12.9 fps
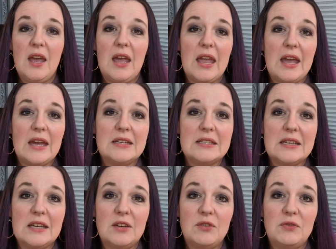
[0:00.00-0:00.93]
And
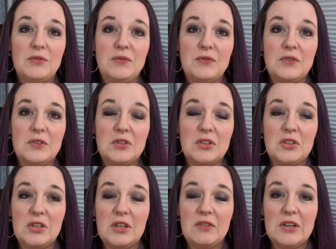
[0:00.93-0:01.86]

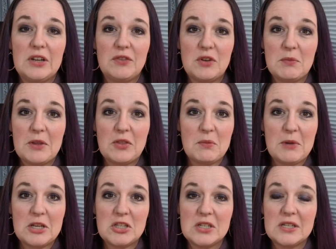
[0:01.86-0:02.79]
even if your monthly
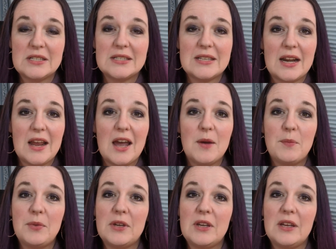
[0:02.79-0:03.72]
budget is set up